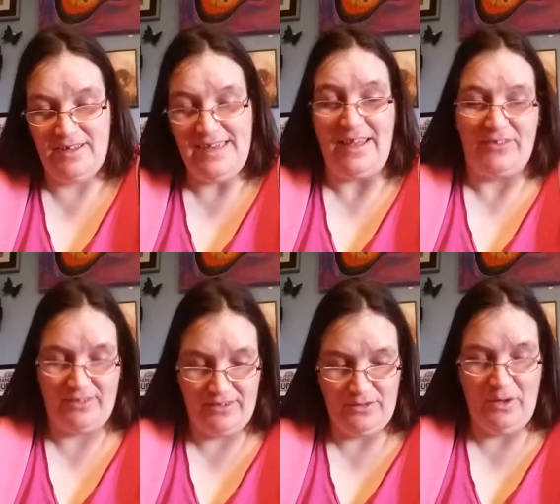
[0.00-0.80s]

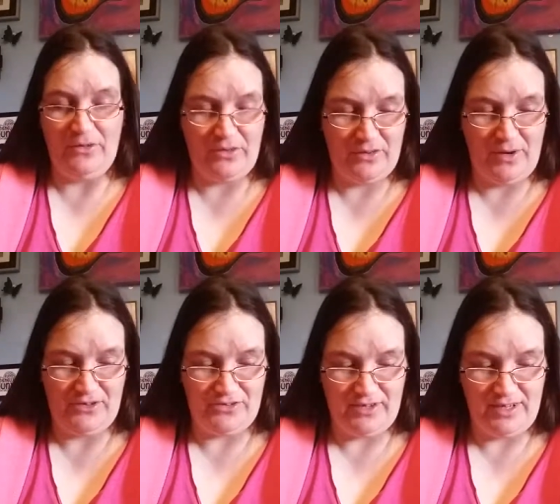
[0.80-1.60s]
yes, to answer the
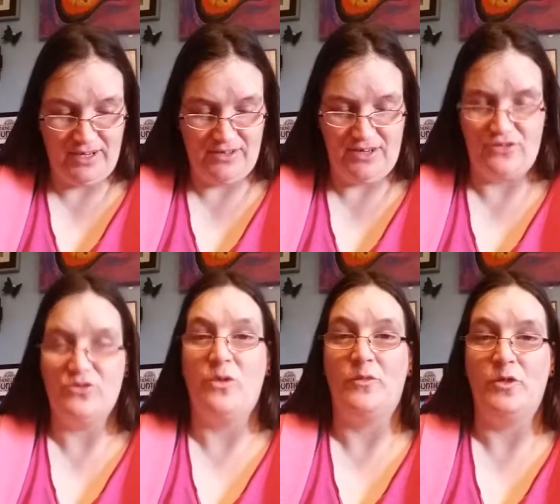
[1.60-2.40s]
question in, in a
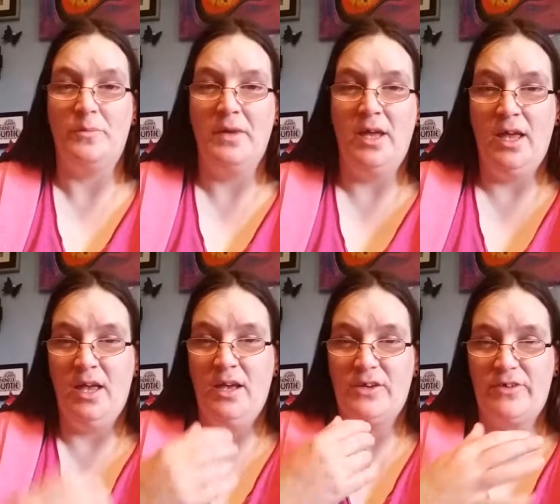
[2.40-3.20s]
short form,
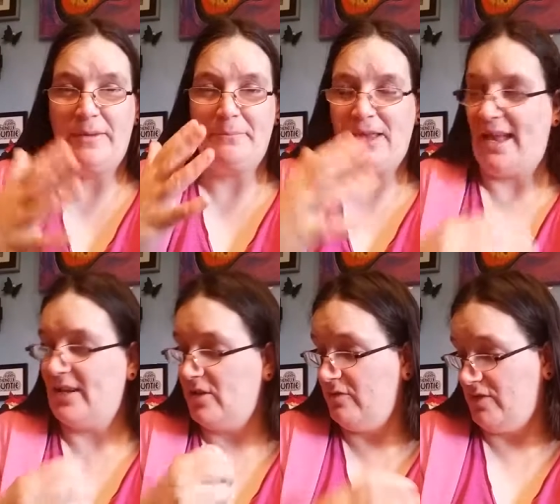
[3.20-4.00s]
cramped
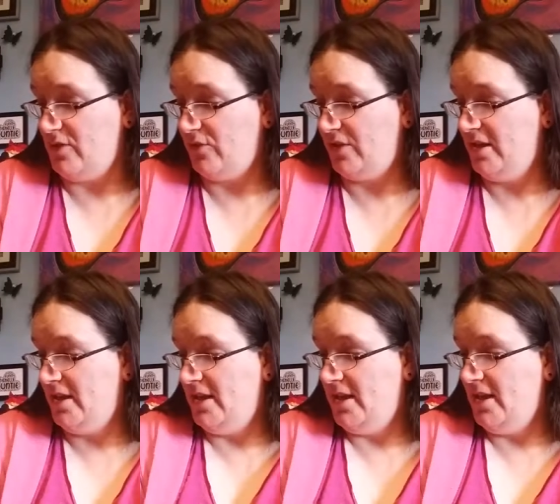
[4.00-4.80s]
and confused.
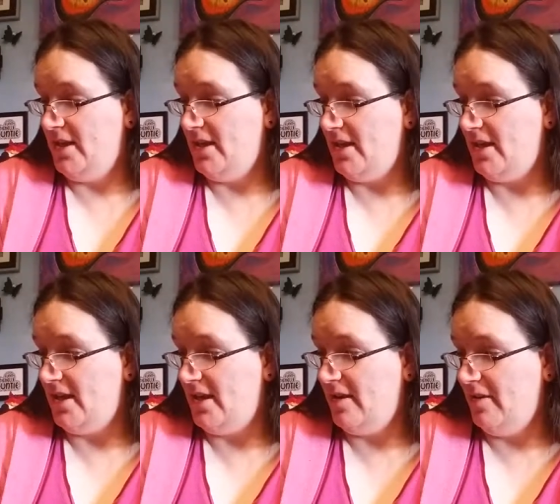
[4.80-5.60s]

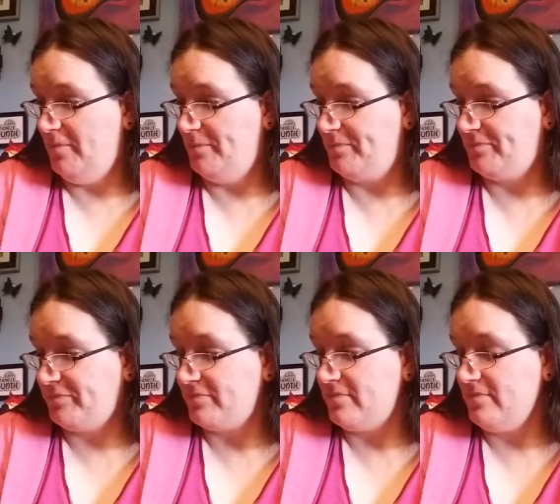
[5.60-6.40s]
Um,
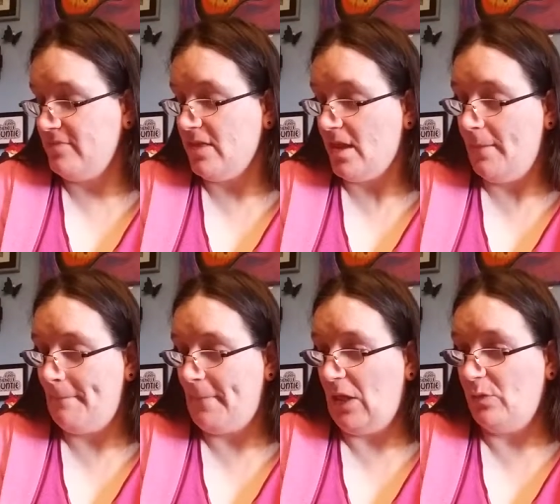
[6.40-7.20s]

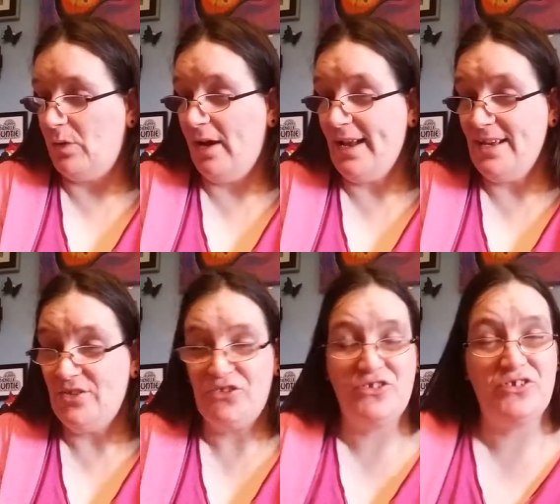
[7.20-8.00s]

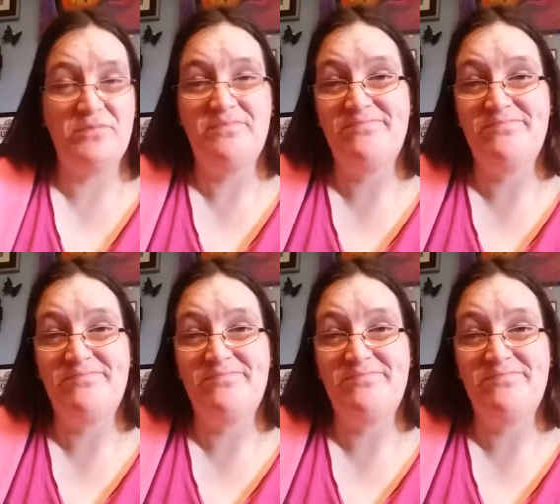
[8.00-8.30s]
otherwise,